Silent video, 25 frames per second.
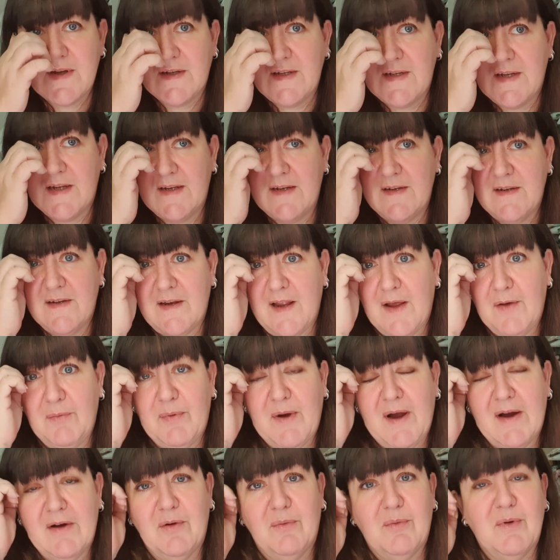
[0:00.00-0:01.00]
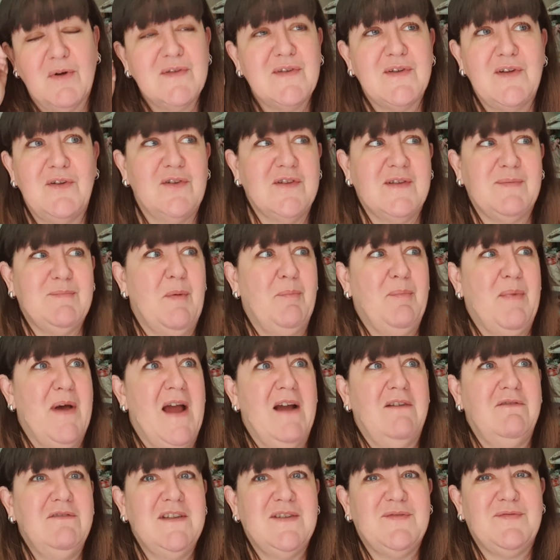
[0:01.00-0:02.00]
I didn't know where I was. I lost my
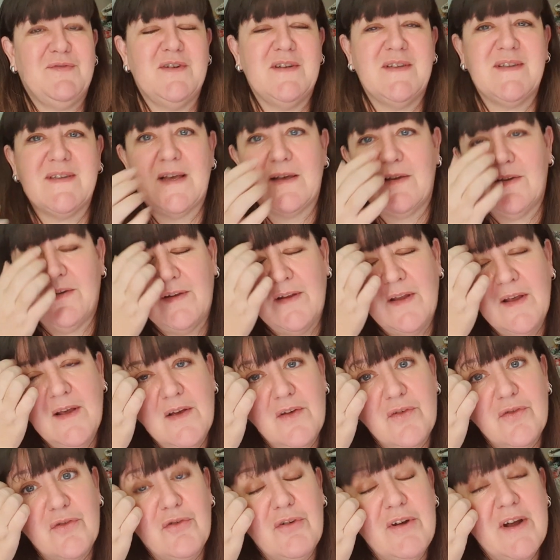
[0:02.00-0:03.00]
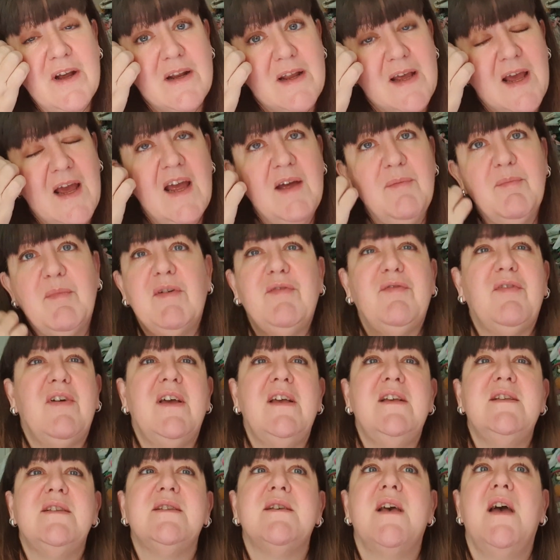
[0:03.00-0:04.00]
bearings for a second. Sorry, I had a hair in my
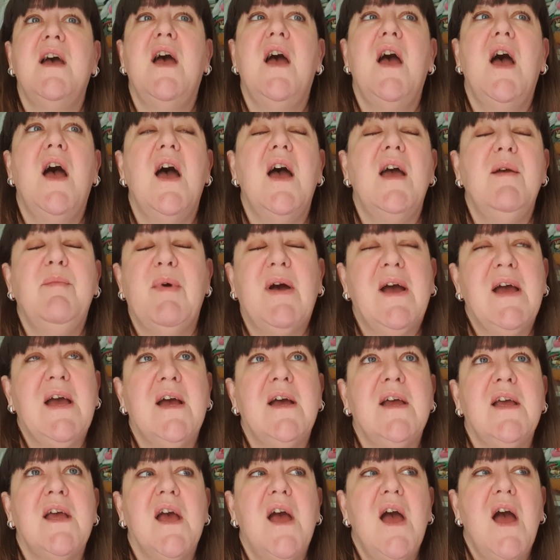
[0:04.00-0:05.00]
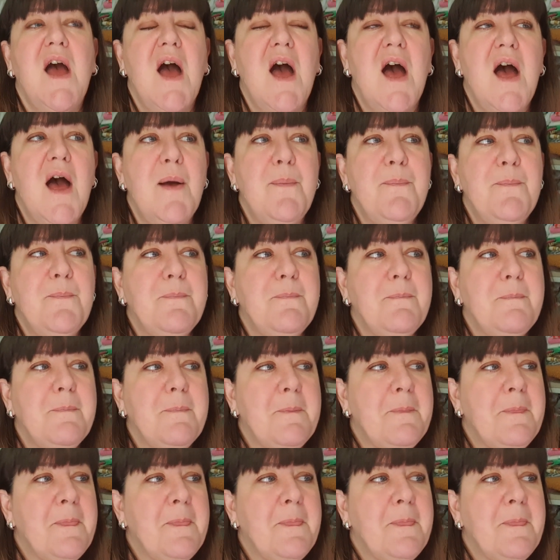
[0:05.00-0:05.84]
face, in my eye.